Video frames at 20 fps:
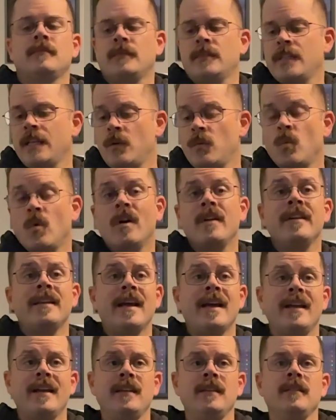And one
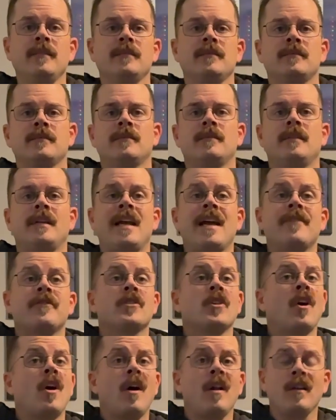day,
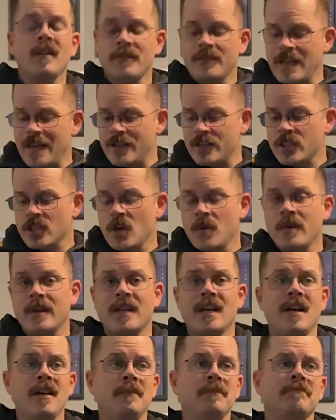after all of that showing
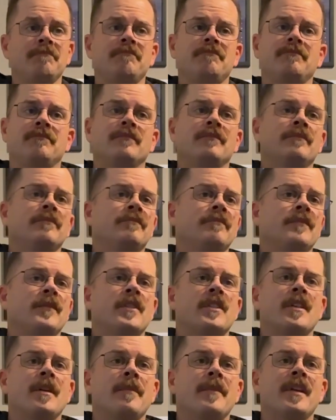up,
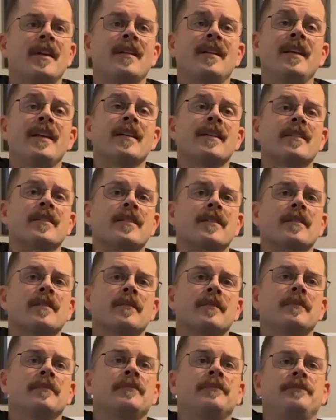something clicks.
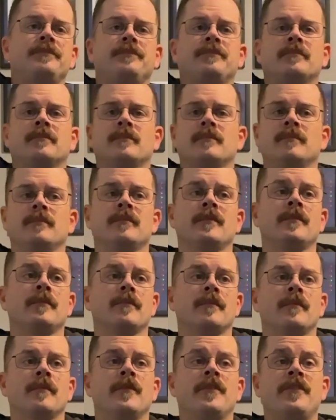
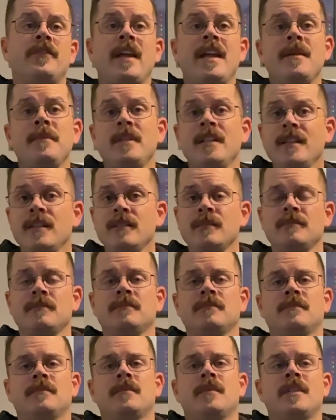Family,
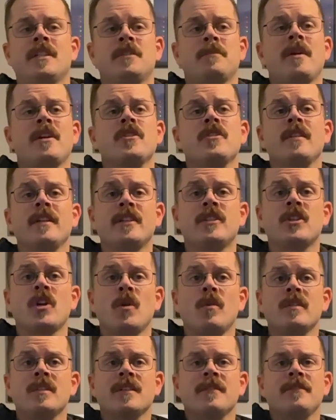especially
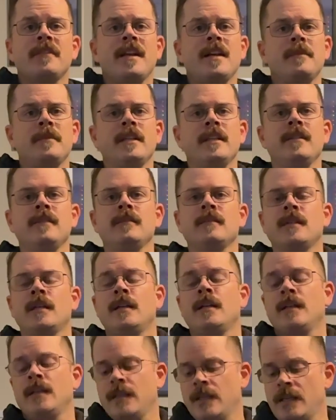chosen family,
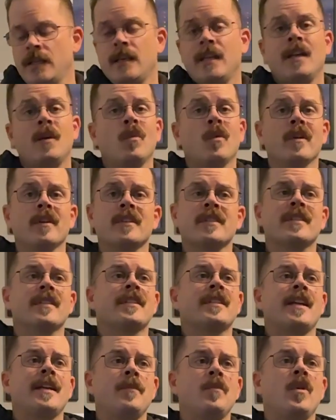it works the
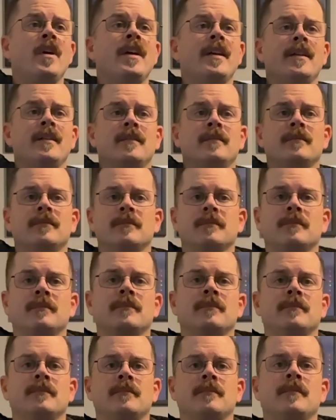same way.
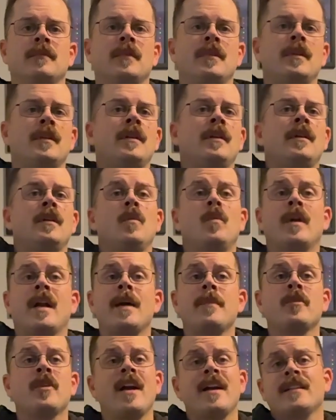When I
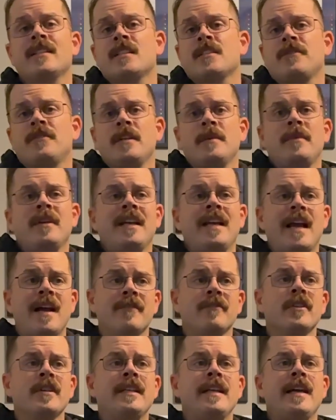practice flipping
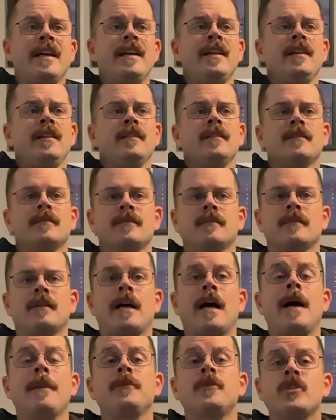every day,
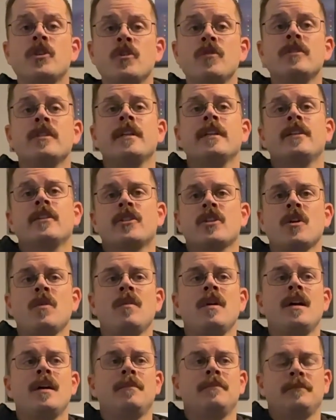I'm choosing to show
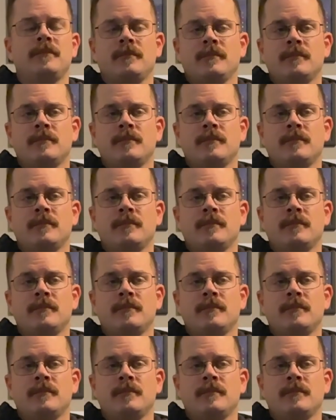up.